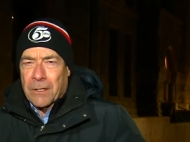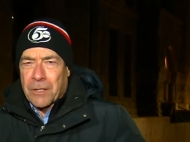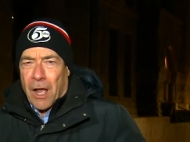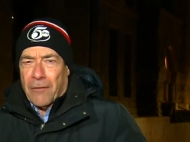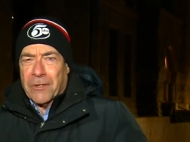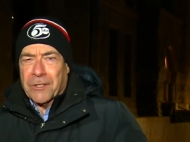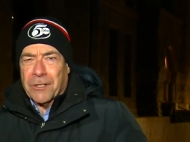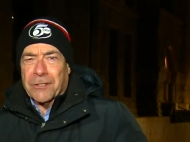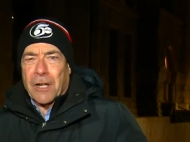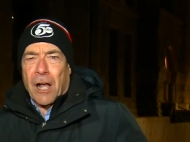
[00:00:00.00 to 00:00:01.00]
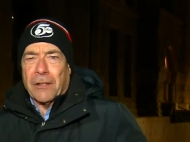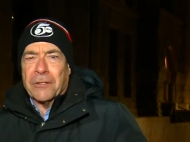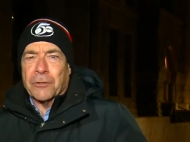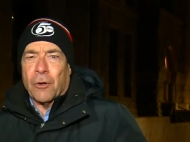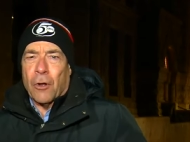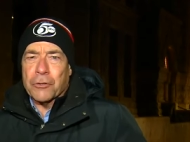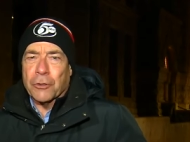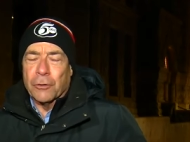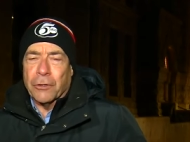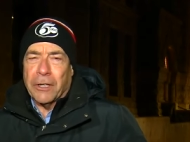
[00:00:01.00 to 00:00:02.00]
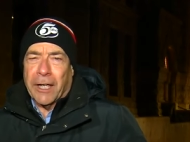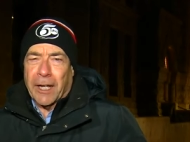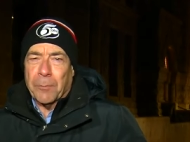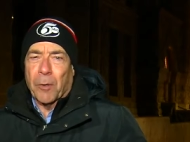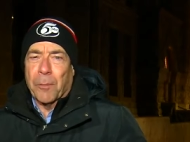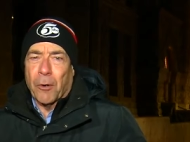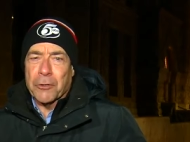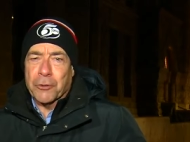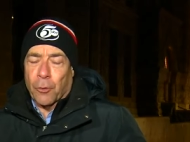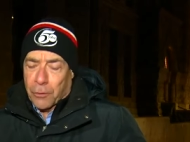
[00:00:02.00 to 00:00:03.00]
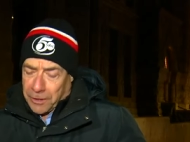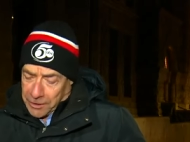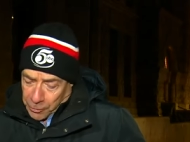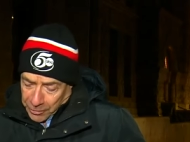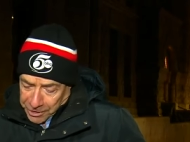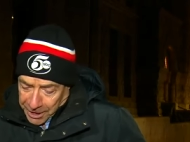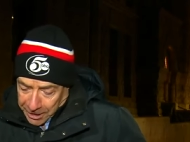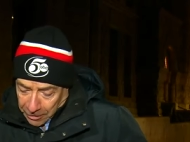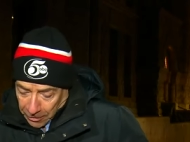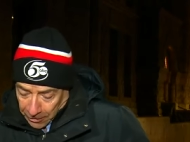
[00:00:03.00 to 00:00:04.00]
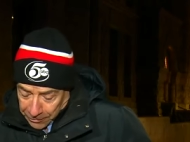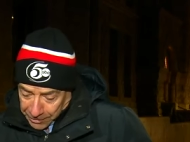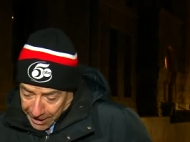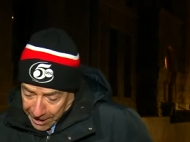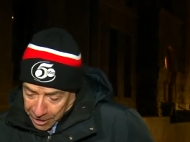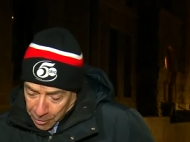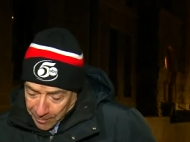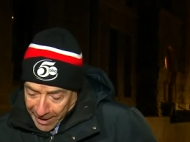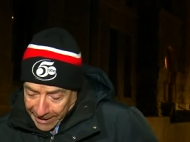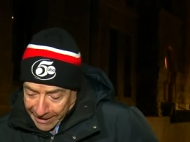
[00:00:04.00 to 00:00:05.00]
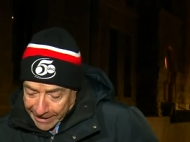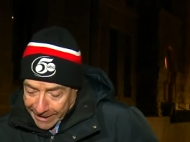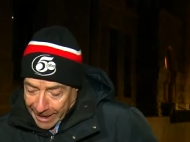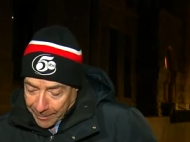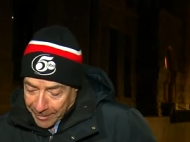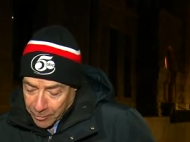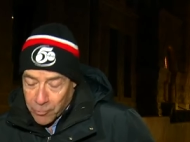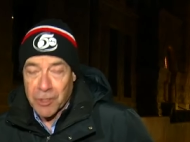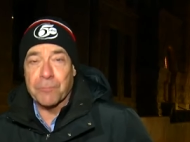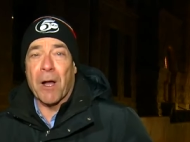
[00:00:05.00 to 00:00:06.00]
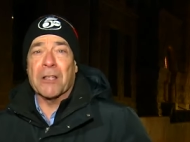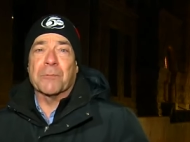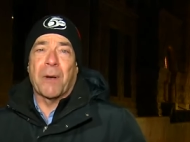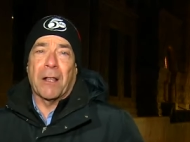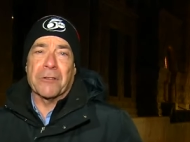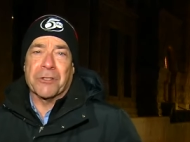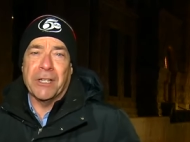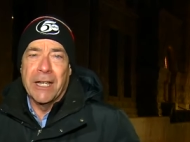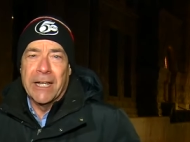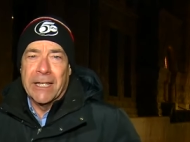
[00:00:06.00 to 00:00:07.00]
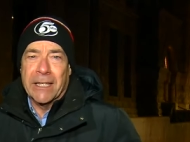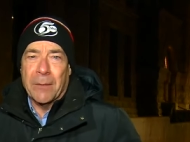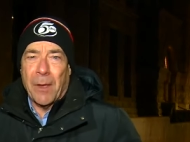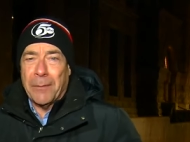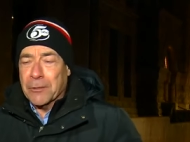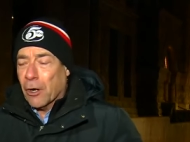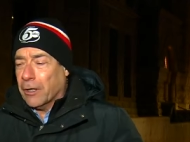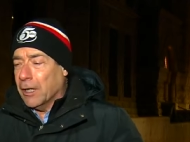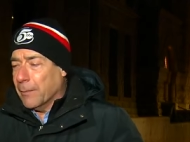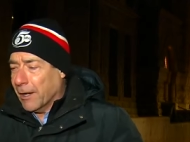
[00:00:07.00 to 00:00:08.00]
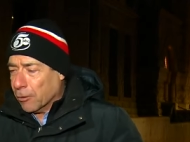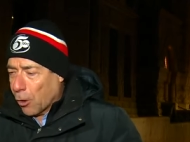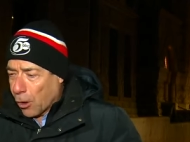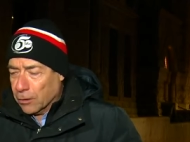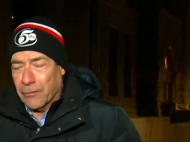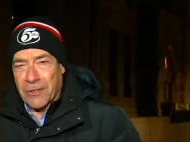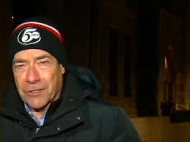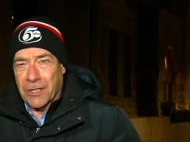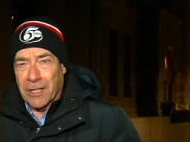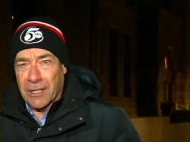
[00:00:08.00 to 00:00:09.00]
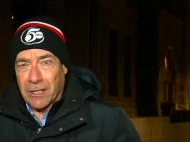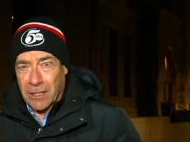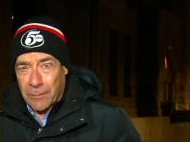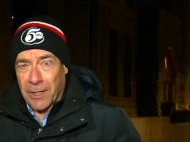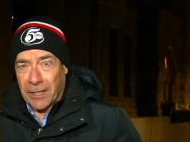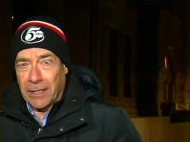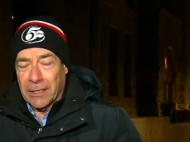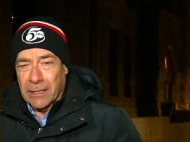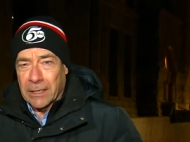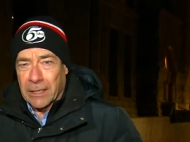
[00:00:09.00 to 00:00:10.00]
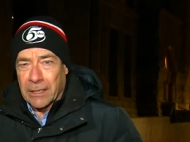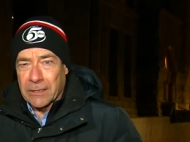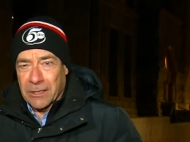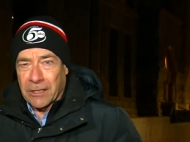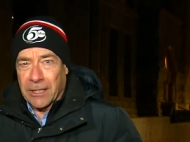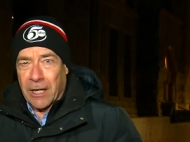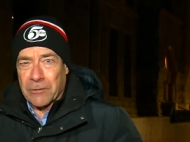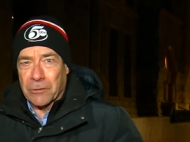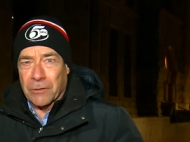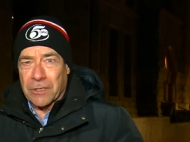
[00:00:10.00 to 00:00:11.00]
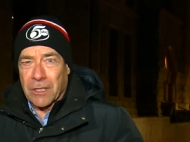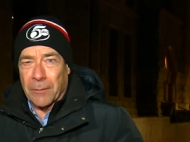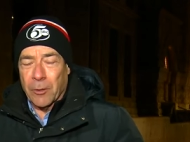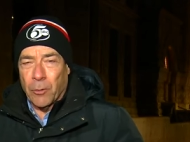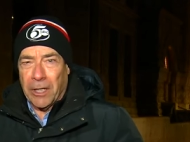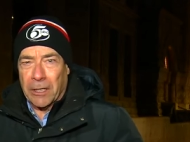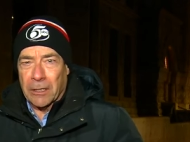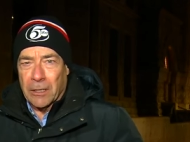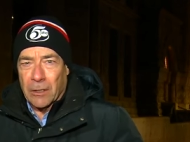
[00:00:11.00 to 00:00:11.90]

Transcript: And Chavez and his colleagues are also looking at a proposed ordinance which he calls a humane encampment response policy. They may be talking about all of this in the committee in city council this coming week.